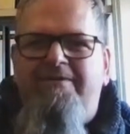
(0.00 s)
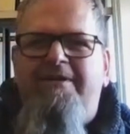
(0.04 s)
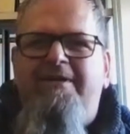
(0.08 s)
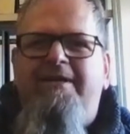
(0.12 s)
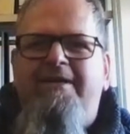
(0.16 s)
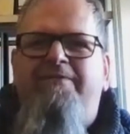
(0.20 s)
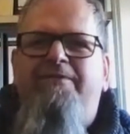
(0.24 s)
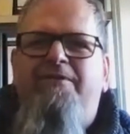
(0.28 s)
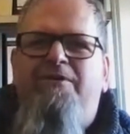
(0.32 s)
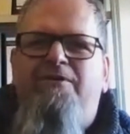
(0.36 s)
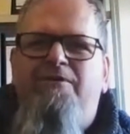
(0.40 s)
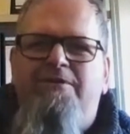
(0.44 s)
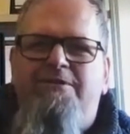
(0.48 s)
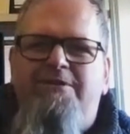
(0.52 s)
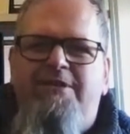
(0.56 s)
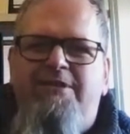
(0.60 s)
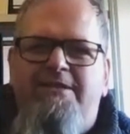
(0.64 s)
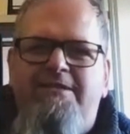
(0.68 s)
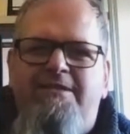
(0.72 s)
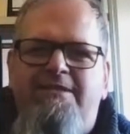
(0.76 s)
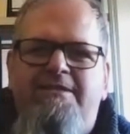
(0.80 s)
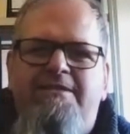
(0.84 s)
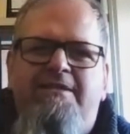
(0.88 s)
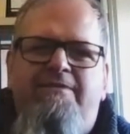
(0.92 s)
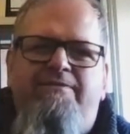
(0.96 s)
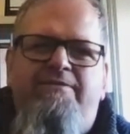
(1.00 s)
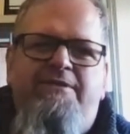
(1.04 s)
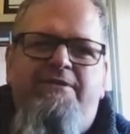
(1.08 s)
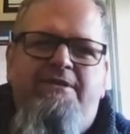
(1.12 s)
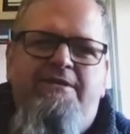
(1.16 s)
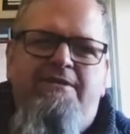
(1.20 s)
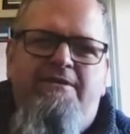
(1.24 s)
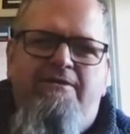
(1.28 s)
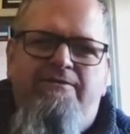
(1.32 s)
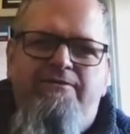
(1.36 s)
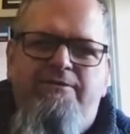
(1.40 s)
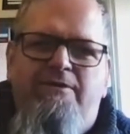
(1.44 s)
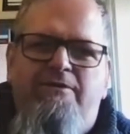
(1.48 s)
and they have a good
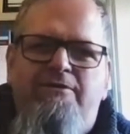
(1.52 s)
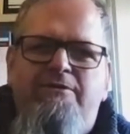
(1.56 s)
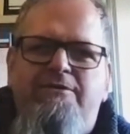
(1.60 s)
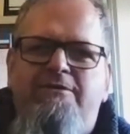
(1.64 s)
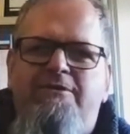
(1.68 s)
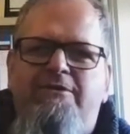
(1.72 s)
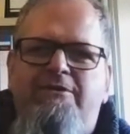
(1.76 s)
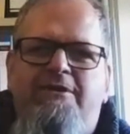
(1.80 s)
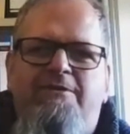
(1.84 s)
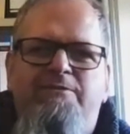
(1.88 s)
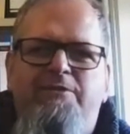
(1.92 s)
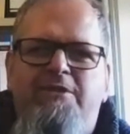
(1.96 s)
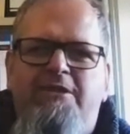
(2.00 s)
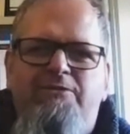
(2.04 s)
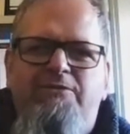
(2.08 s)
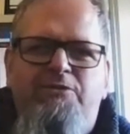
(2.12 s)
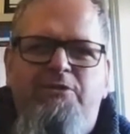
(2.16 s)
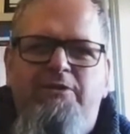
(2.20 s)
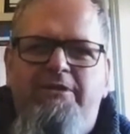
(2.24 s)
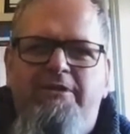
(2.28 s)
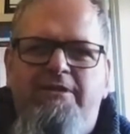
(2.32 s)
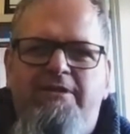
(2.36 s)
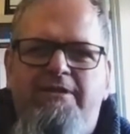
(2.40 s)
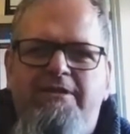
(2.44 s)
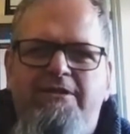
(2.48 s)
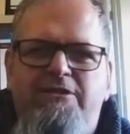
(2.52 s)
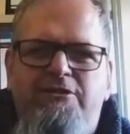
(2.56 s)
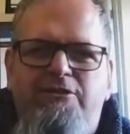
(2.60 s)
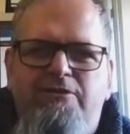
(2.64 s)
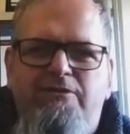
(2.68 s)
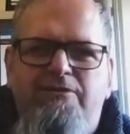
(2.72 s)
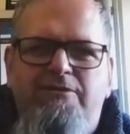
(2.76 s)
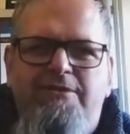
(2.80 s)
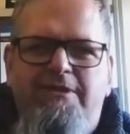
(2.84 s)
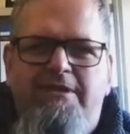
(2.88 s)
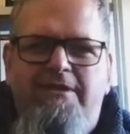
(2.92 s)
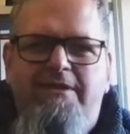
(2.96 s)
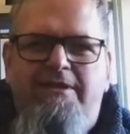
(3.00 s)
sensitivity of also the conceptual
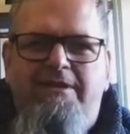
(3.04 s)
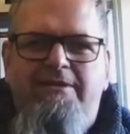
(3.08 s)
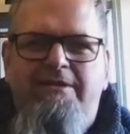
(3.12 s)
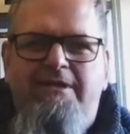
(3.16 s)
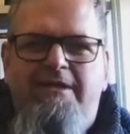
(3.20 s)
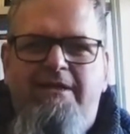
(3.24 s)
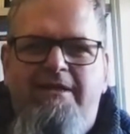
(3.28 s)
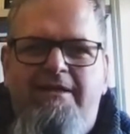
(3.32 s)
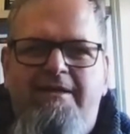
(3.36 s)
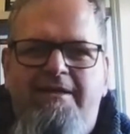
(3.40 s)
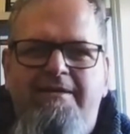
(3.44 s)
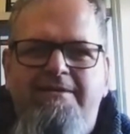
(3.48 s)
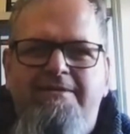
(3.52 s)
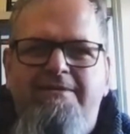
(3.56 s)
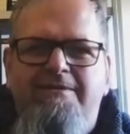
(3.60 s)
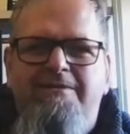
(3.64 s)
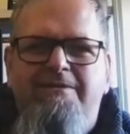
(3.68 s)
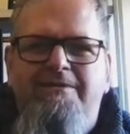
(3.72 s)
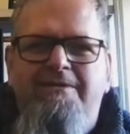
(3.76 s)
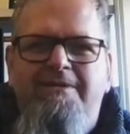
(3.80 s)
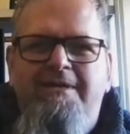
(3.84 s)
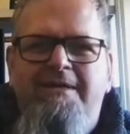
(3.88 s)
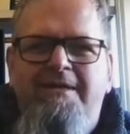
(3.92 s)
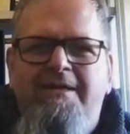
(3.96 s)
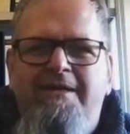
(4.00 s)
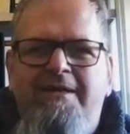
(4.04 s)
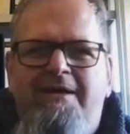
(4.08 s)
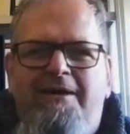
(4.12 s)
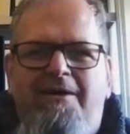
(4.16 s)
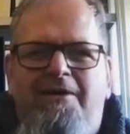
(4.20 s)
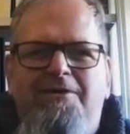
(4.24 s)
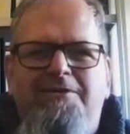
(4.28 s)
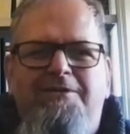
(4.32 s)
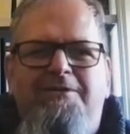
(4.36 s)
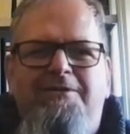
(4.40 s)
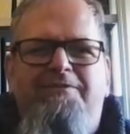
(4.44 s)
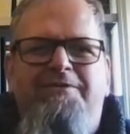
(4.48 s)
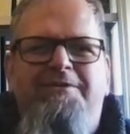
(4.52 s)
issues underlying. So
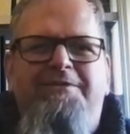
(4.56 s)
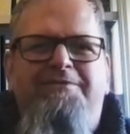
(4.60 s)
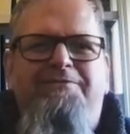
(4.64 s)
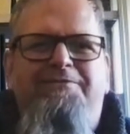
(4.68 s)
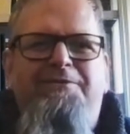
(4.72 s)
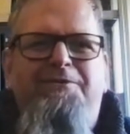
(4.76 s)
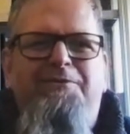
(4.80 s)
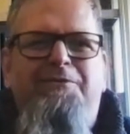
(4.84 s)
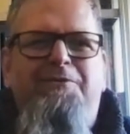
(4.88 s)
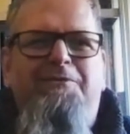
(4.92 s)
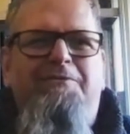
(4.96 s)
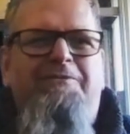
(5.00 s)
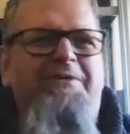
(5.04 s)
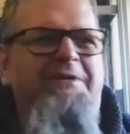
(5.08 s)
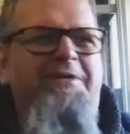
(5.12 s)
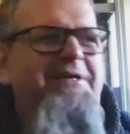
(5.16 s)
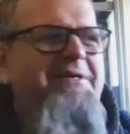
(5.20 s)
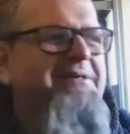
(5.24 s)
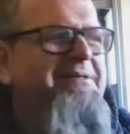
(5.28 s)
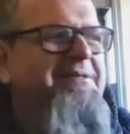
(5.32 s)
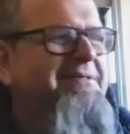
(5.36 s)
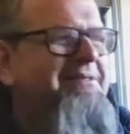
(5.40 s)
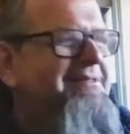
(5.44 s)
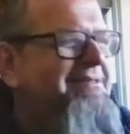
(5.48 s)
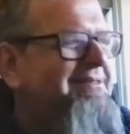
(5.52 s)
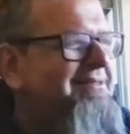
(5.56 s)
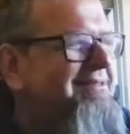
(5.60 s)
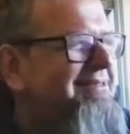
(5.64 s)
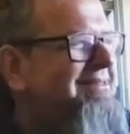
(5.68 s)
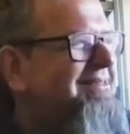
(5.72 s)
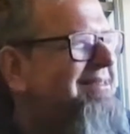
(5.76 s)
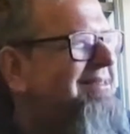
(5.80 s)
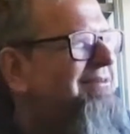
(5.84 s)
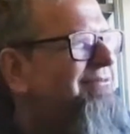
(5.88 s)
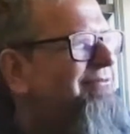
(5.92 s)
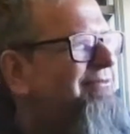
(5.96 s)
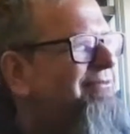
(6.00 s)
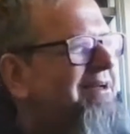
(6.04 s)
also this view that I
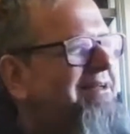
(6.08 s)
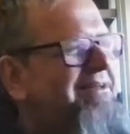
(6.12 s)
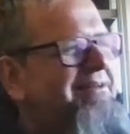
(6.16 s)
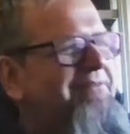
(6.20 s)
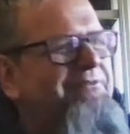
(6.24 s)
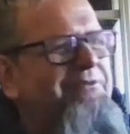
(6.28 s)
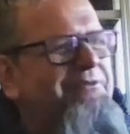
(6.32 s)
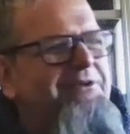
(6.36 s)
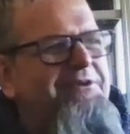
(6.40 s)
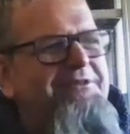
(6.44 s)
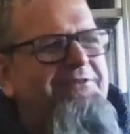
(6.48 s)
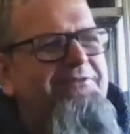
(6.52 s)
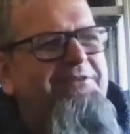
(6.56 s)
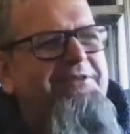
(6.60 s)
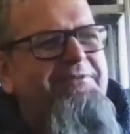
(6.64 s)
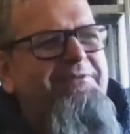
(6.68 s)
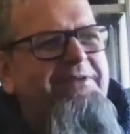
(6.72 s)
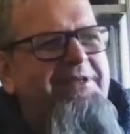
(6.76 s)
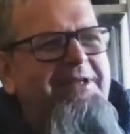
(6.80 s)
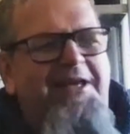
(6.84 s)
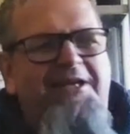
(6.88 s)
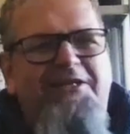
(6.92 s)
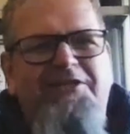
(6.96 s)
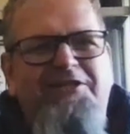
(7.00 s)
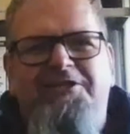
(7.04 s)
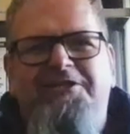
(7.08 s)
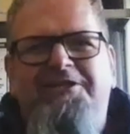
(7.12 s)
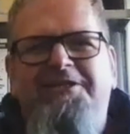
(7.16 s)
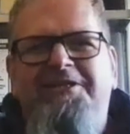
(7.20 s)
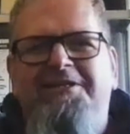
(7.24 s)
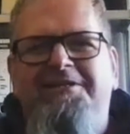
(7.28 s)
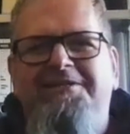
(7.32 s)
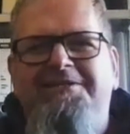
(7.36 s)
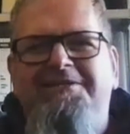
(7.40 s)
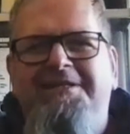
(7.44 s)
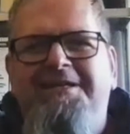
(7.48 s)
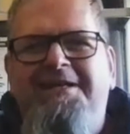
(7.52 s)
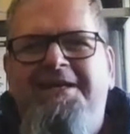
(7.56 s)
still find in philosophers that
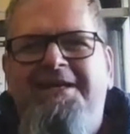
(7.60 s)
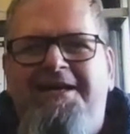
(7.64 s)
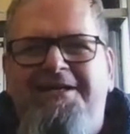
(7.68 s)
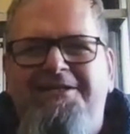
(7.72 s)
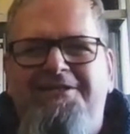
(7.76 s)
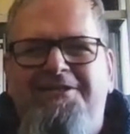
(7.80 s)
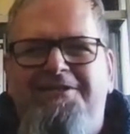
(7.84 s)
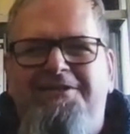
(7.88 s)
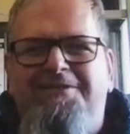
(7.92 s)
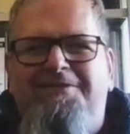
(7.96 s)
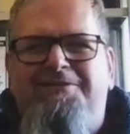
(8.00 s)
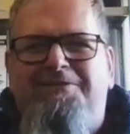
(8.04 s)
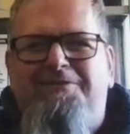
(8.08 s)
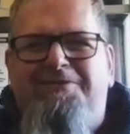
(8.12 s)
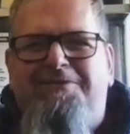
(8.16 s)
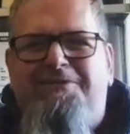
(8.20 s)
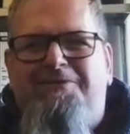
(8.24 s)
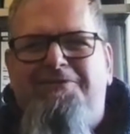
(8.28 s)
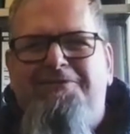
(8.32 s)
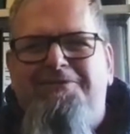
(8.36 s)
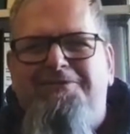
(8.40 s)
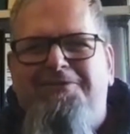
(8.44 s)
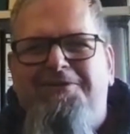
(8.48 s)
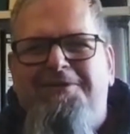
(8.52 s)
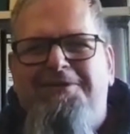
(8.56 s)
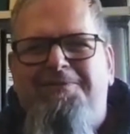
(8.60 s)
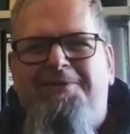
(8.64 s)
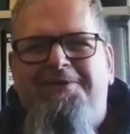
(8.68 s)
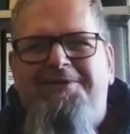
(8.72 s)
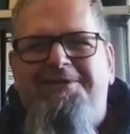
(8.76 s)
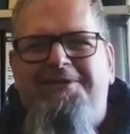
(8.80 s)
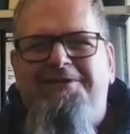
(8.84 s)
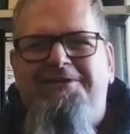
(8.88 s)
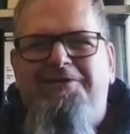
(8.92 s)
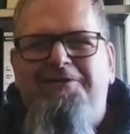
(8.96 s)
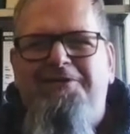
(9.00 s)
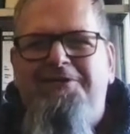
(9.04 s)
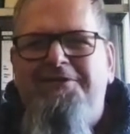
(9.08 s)
engineers are just concerned about
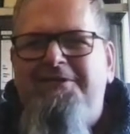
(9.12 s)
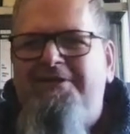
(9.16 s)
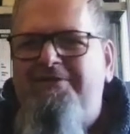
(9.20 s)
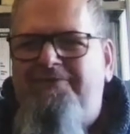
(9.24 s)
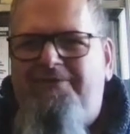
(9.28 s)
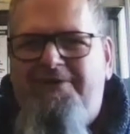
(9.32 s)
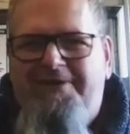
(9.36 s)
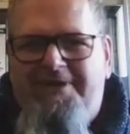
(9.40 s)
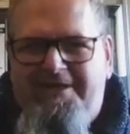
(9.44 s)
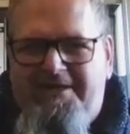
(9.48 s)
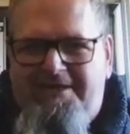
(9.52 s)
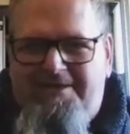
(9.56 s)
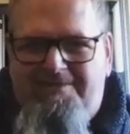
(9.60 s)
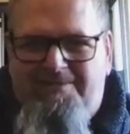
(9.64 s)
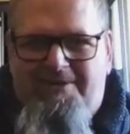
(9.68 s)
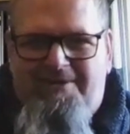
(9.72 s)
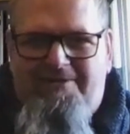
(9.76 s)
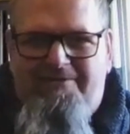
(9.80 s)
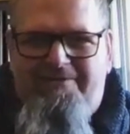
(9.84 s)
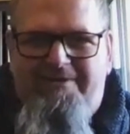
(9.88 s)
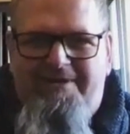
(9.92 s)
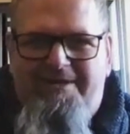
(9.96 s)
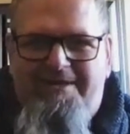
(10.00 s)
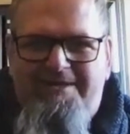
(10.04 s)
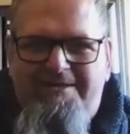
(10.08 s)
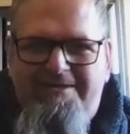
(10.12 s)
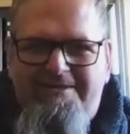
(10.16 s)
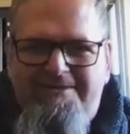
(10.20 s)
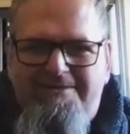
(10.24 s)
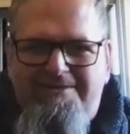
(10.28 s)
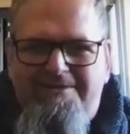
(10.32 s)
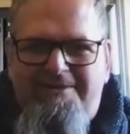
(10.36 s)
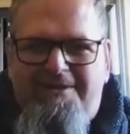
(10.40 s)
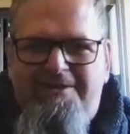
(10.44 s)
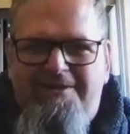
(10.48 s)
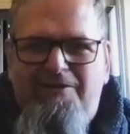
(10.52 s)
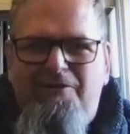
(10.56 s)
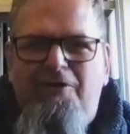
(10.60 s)
technology, forget about that.
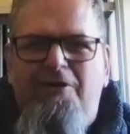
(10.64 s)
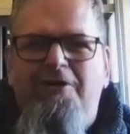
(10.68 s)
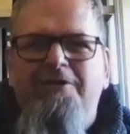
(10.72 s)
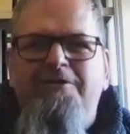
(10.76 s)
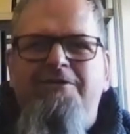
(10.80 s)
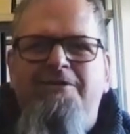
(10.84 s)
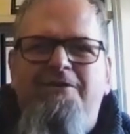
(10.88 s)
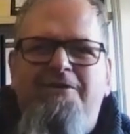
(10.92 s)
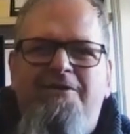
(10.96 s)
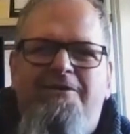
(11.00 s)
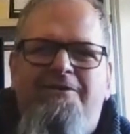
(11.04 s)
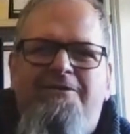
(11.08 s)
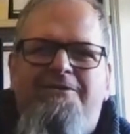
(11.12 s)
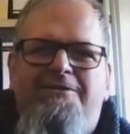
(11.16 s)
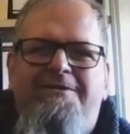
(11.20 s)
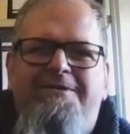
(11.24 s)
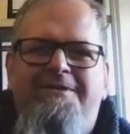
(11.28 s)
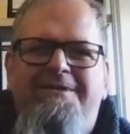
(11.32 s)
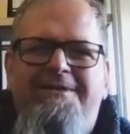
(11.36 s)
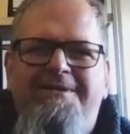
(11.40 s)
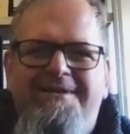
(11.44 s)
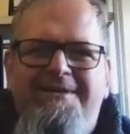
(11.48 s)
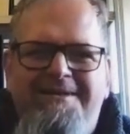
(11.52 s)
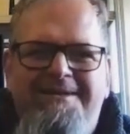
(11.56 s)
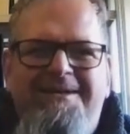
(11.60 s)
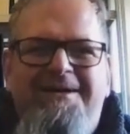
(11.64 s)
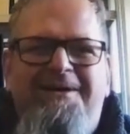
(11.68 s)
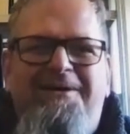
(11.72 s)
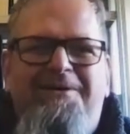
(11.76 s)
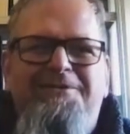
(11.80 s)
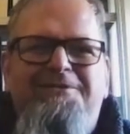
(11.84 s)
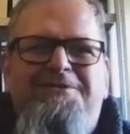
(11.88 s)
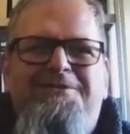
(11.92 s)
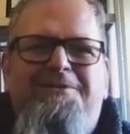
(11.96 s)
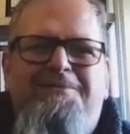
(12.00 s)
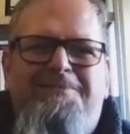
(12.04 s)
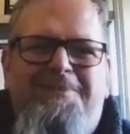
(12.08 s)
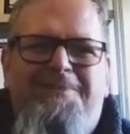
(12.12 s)
So I learned a lot
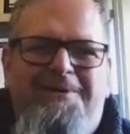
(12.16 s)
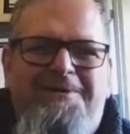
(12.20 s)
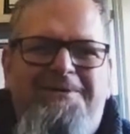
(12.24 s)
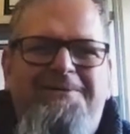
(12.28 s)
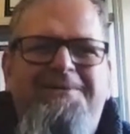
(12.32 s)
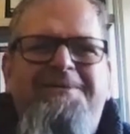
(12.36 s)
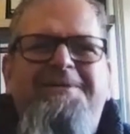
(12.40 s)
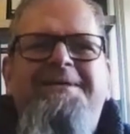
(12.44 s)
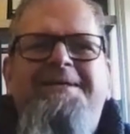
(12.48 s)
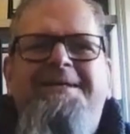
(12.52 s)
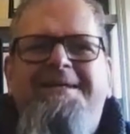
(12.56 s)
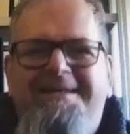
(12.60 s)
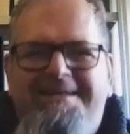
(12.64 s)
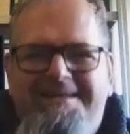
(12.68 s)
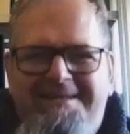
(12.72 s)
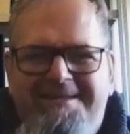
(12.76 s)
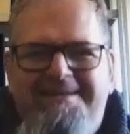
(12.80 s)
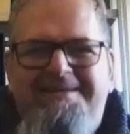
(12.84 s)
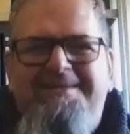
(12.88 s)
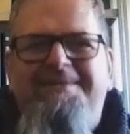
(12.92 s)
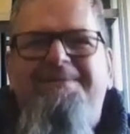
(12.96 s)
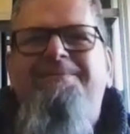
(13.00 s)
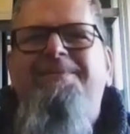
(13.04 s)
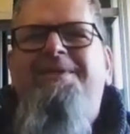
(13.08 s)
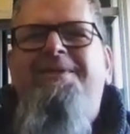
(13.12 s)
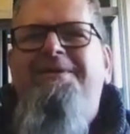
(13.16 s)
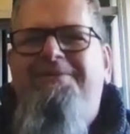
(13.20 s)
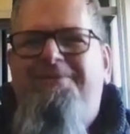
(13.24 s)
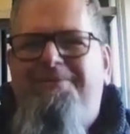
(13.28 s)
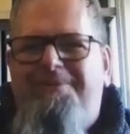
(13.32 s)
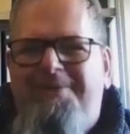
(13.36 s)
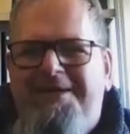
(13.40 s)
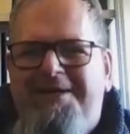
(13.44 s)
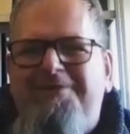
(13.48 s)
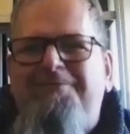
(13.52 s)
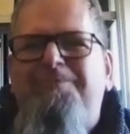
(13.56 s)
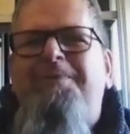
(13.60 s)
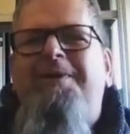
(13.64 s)
also about
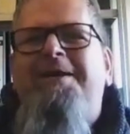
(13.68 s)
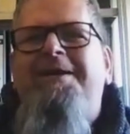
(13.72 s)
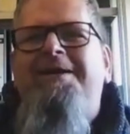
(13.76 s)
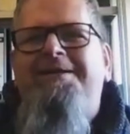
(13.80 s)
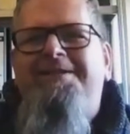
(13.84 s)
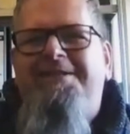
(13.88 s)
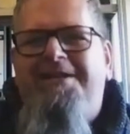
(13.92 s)
where to pay